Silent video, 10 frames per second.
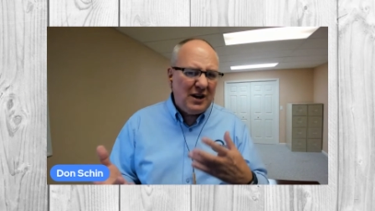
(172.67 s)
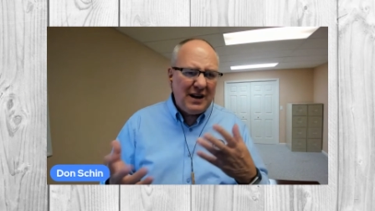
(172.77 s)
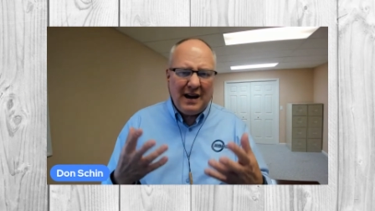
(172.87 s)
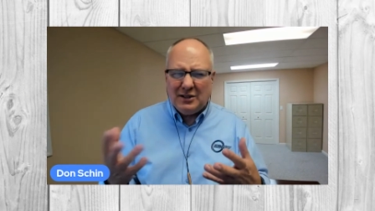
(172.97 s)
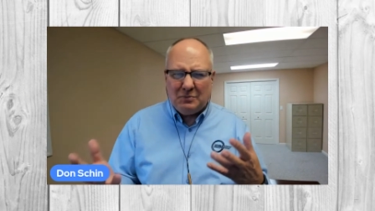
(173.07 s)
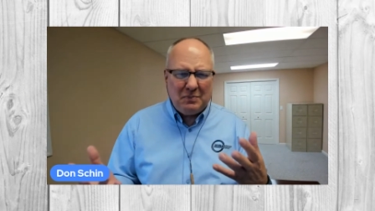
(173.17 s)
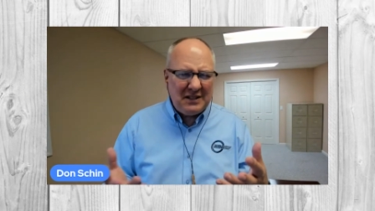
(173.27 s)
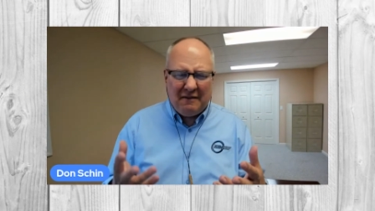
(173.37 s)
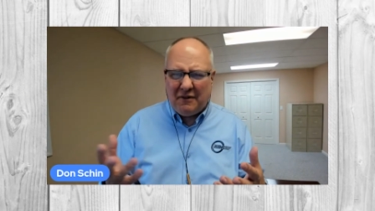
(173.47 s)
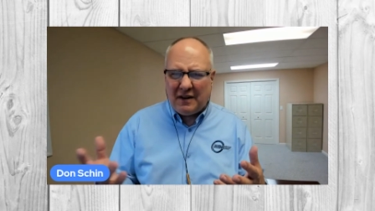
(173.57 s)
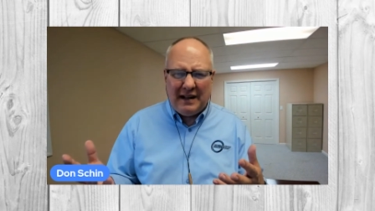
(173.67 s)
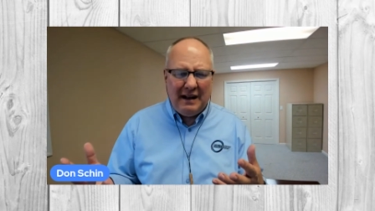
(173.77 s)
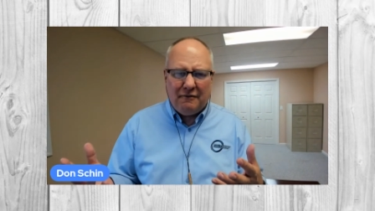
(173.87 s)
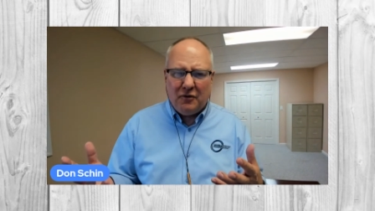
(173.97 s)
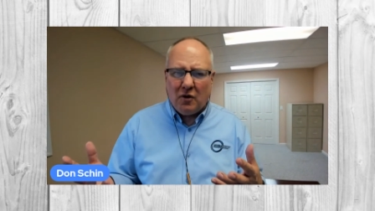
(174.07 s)
again, specifically
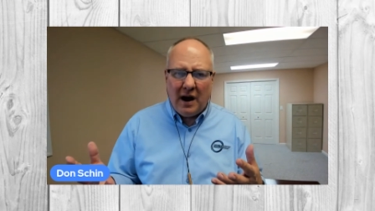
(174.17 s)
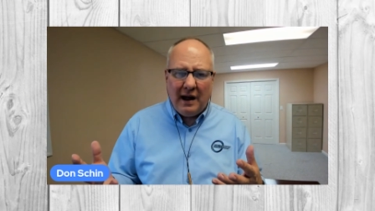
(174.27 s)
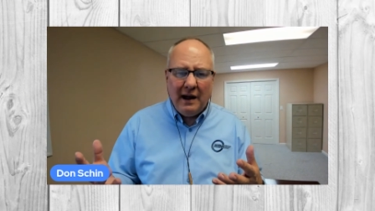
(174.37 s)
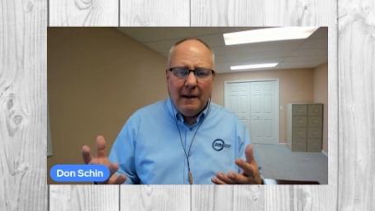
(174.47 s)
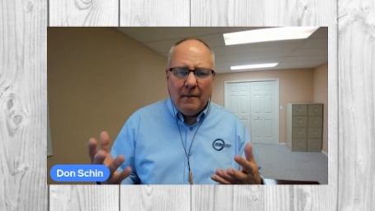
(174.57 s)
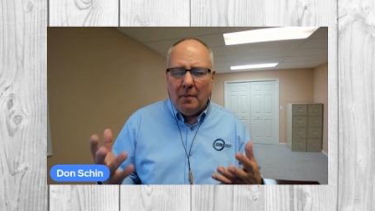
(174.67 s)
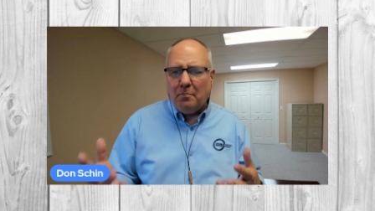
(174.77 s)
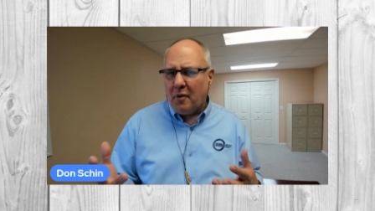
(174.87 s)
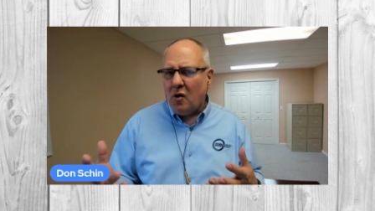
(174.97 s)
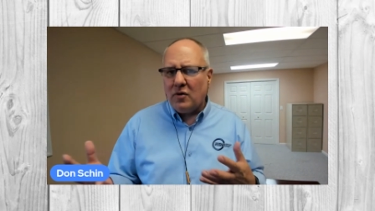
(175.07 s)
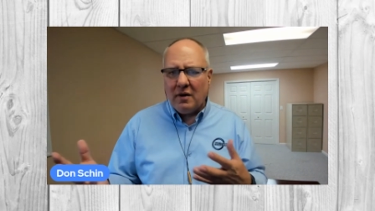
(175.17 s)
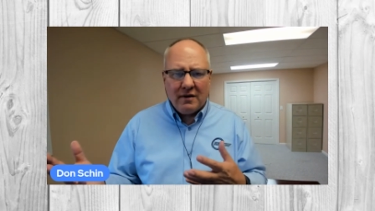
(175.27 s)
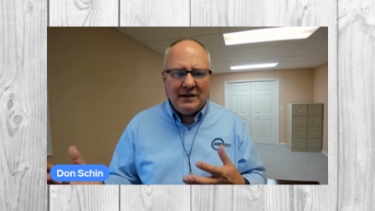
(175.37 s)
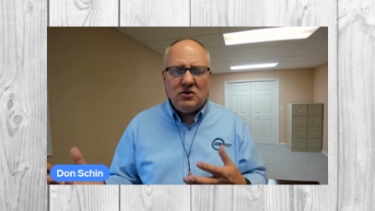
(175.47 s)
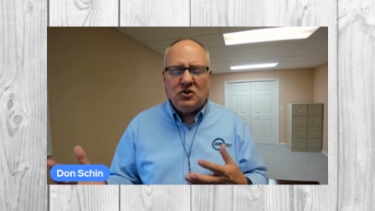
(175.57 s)
if you're a broker
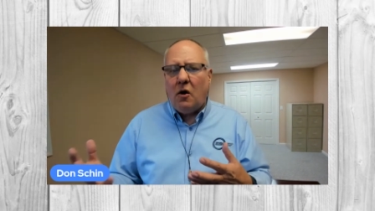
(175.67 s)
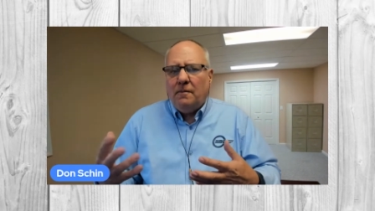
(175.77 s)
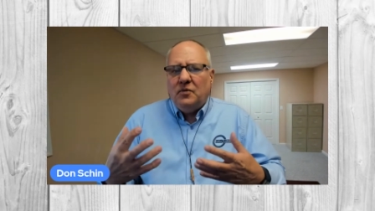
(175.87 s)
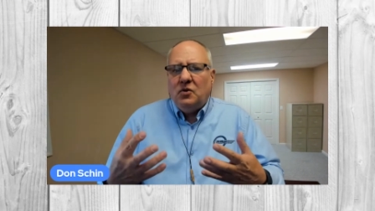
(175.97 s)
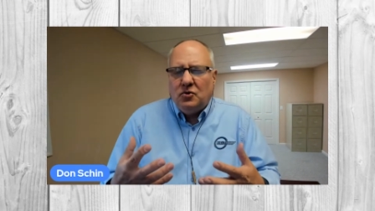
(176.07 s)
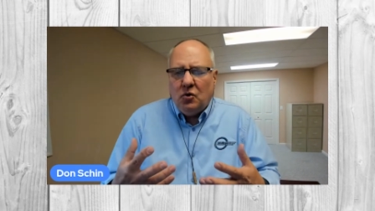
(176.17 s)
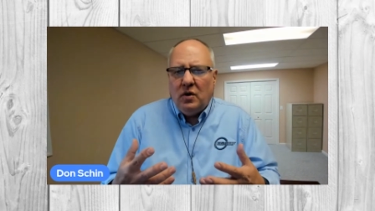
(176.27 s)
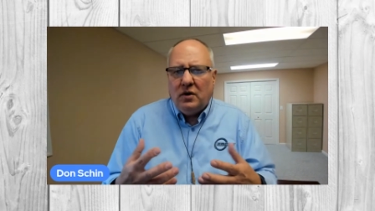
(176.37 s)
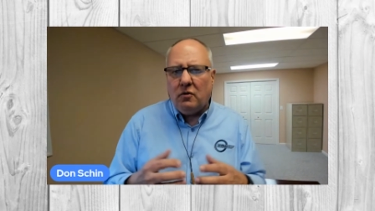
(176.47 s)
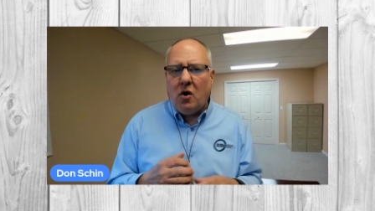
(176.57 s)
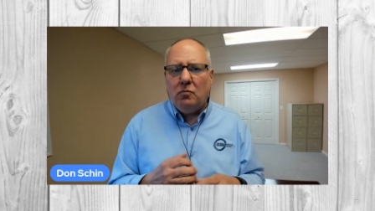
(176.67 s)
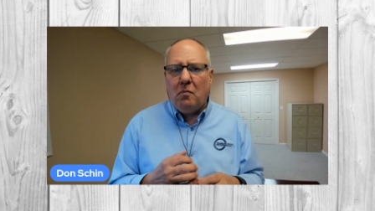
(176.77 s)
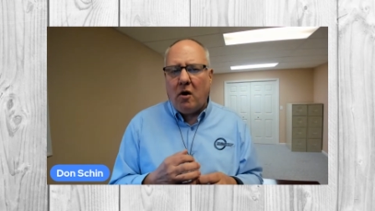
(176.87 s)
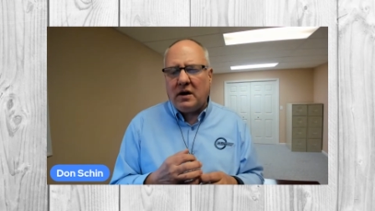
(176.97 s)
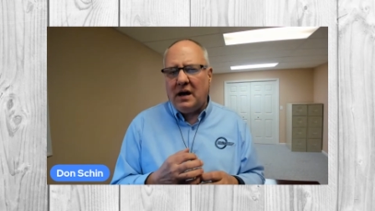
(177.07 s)
consultant, you're doing your own
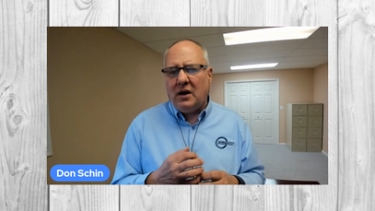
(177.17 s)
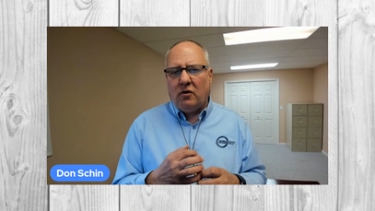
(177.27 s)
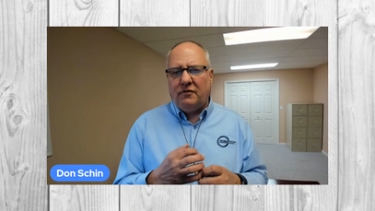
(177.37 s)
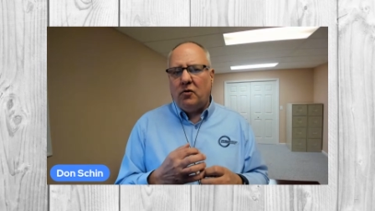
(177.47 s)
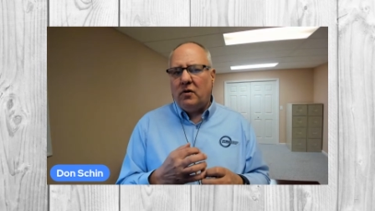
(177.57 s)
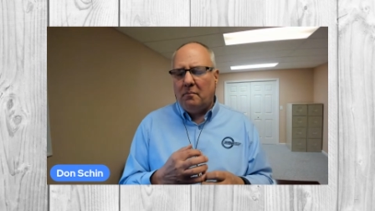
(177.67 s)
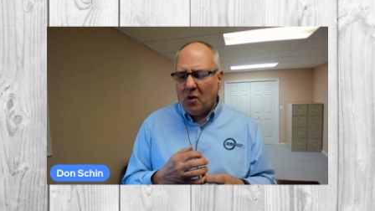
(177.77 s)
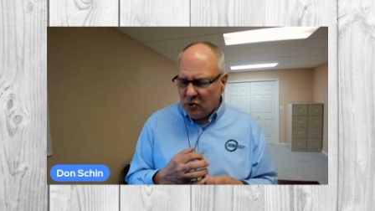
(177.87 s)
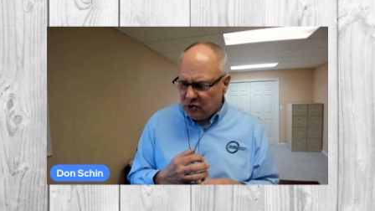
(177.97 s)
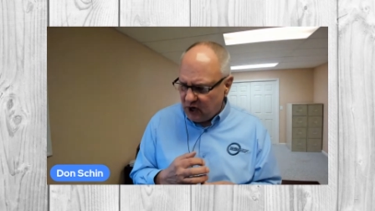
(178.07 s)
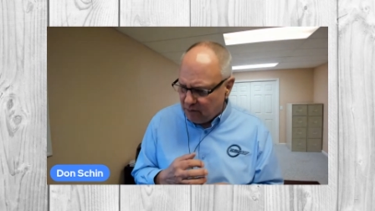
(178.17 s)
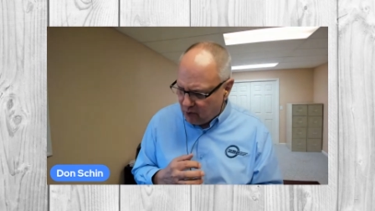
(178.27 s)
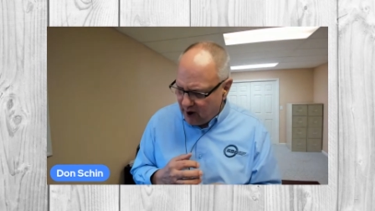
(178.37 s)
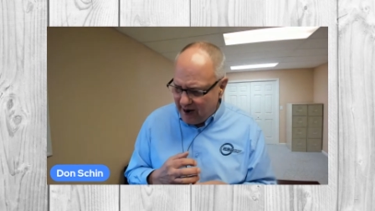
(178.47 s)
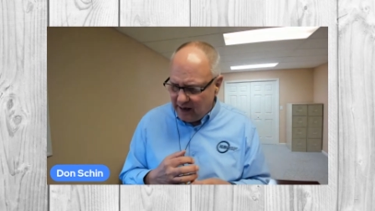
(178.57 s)
marketing, or if you're an emerging
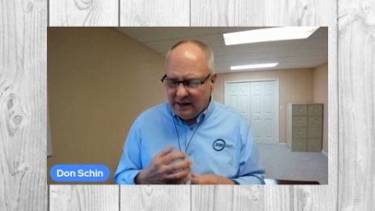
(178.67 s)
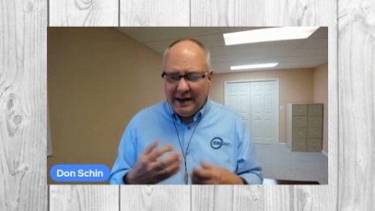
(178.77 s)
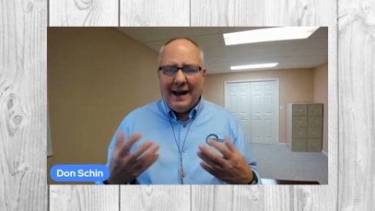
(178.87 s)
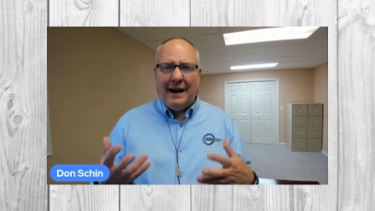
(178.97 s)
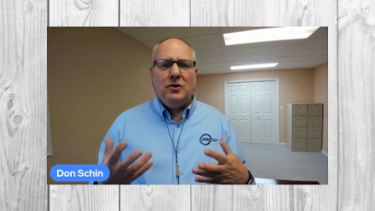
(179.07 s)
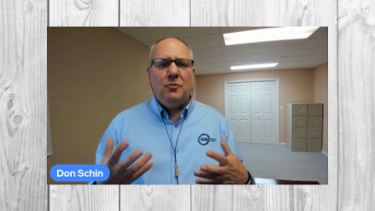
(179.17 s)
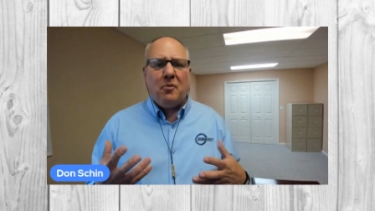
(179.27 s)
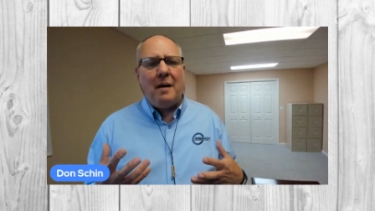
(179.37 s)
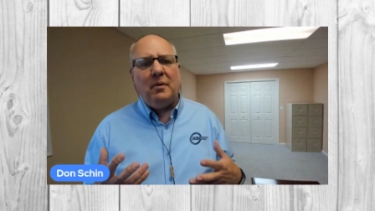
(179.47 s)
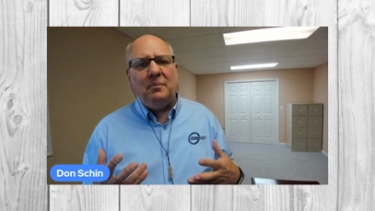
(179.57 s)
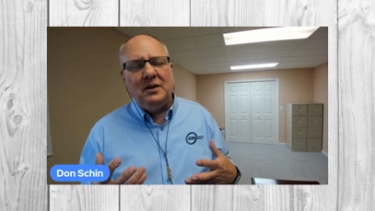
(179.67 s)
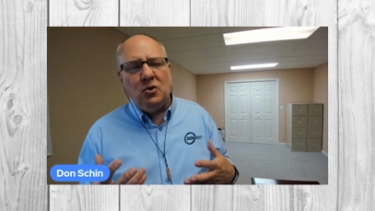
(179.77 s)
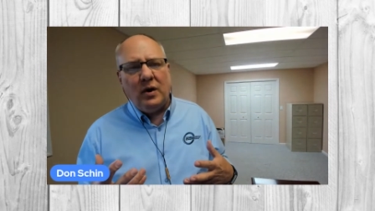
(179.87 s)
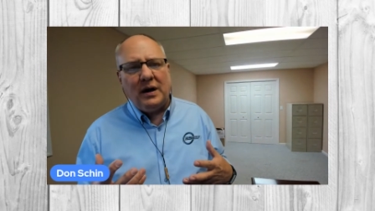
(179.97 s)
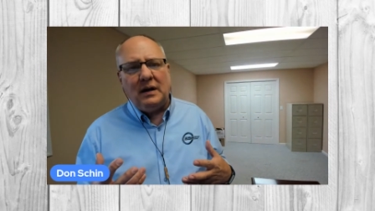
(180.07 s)
brand and you're probably
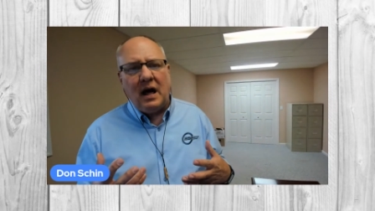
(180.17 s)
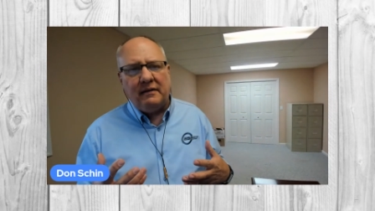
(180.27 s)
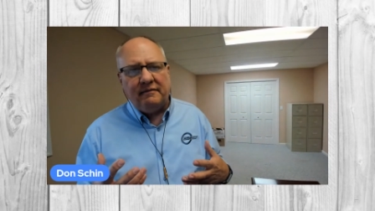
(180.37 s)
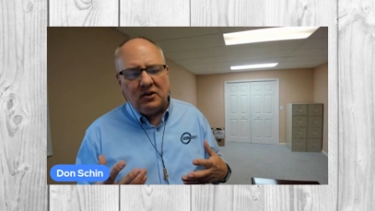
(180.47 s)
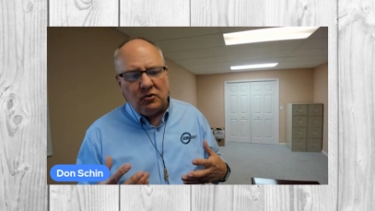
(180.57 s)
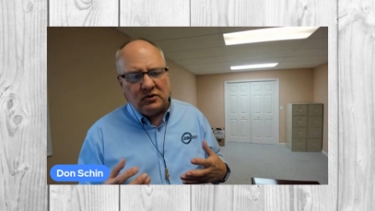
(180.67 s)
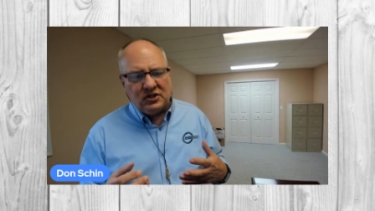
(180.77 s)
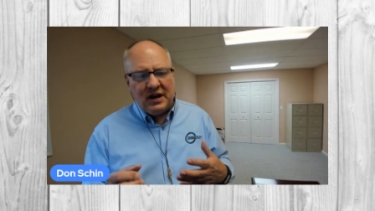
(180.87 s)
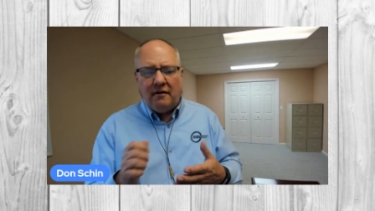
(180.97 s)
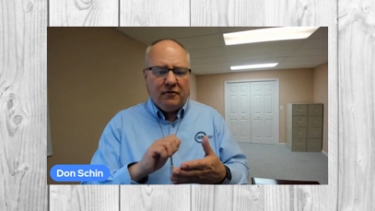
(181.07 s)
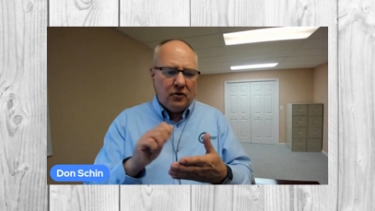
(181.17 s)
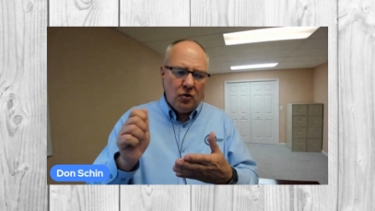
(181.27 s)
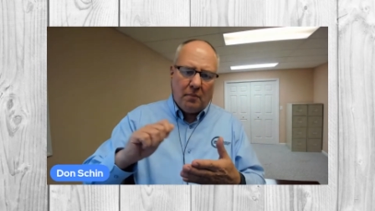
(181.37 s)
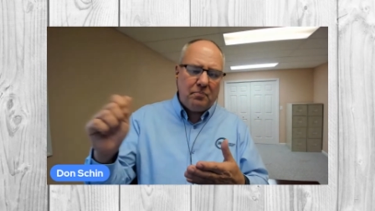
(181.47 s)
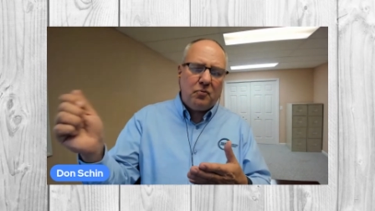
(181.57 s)
doing a lot of it yourself, or
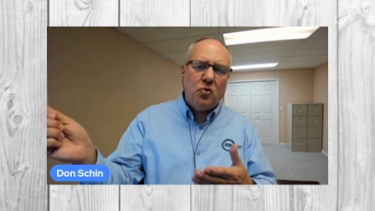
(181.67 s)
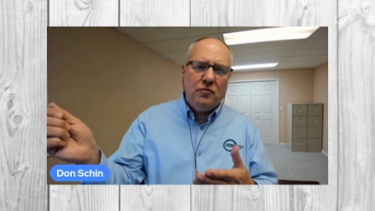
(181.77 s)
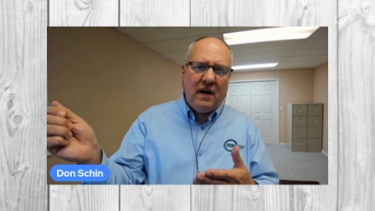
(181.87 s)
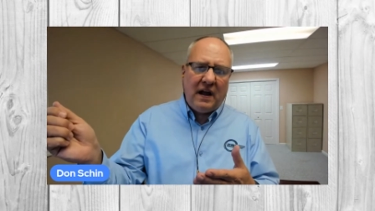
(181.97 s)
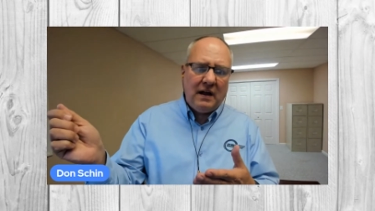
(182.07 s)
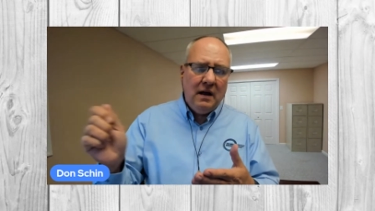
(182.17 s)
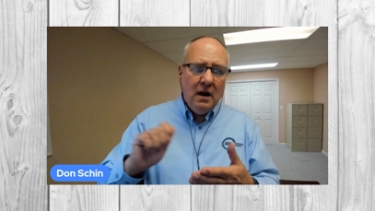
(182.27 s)
you're approving